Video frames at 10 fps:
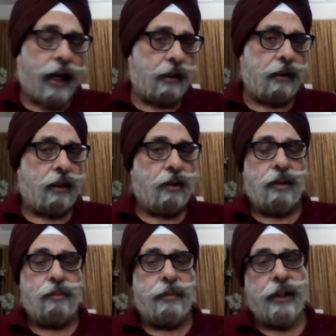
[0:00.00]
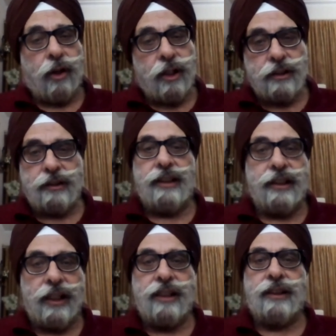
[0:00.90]
And because the
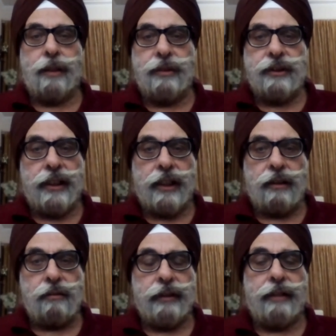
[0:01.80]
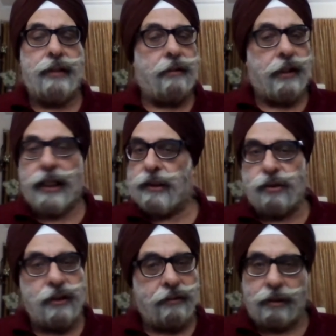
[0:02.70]
Nishan Sahib is there, we have never had to
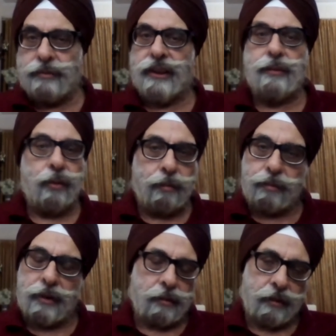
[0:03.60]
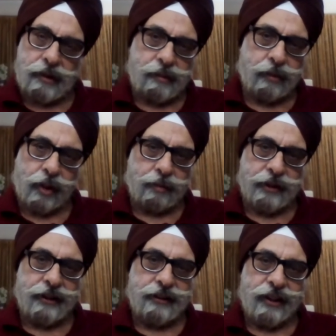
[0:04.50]
give up these
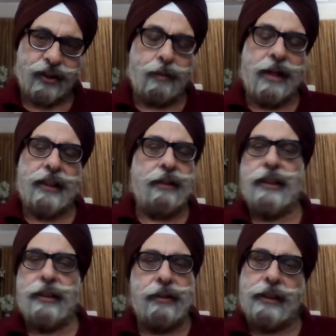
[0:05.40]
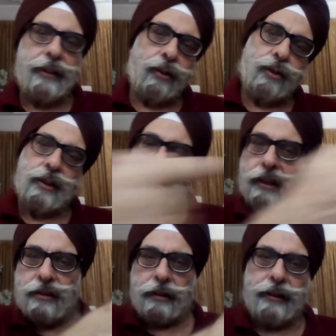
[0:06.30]
properties. No matter where, even if they're going to
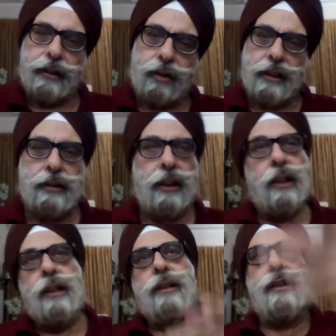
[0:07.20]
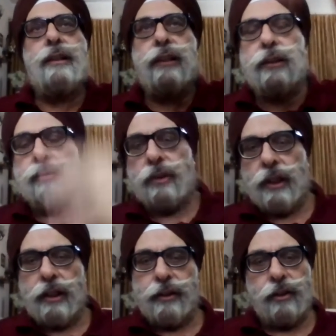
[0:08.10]
construct a road and say, this is for,
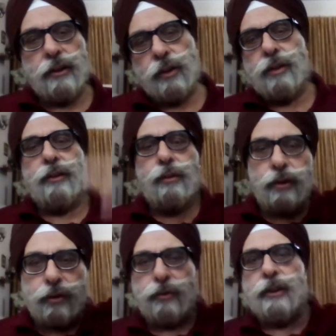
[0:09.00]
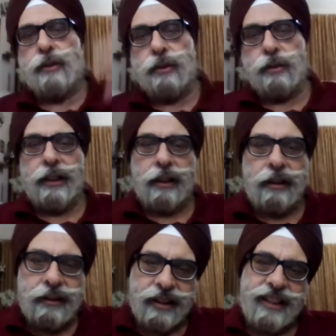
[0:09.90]
the road will go through the Gurdwara.
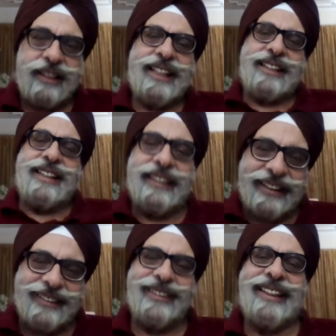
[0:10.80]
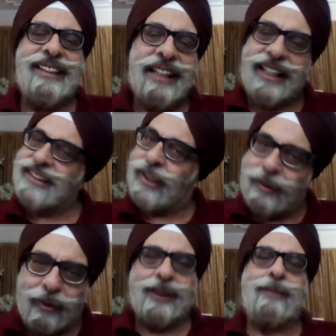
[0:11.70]
There's nothing doing. It's not
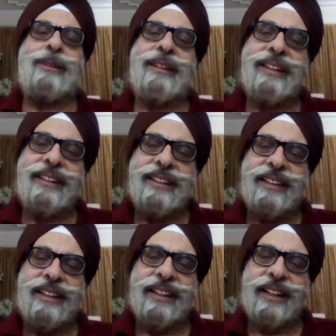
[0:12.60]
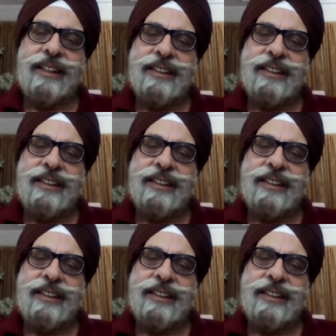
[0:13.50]
possible. Mm.